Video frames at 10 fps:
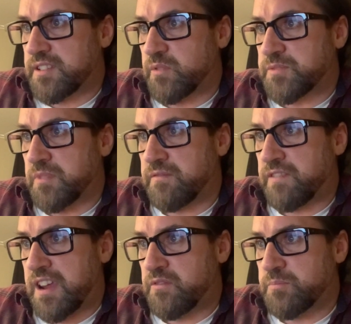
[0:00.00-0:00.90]
What's my
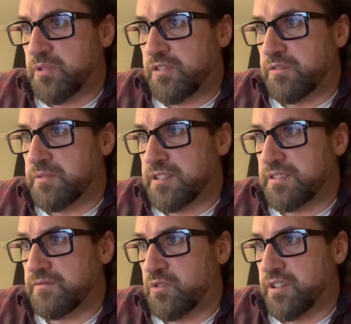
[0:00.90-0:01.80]
favourite book from
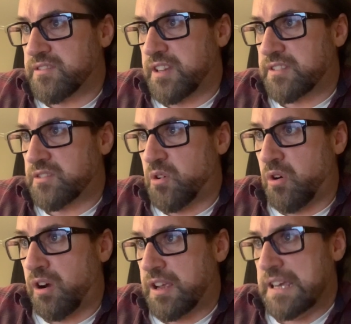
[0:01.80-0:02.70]
1946
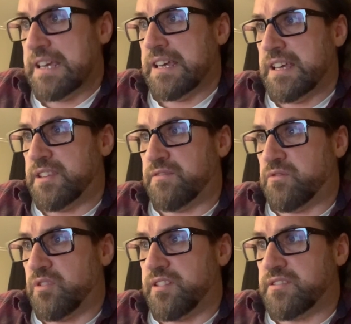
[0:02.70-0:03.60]
or the
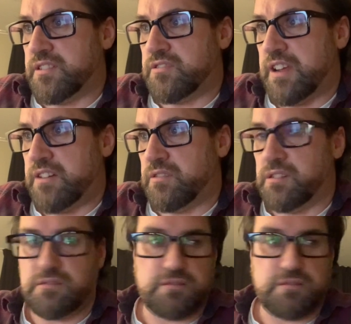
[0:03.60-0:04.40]
40s in general?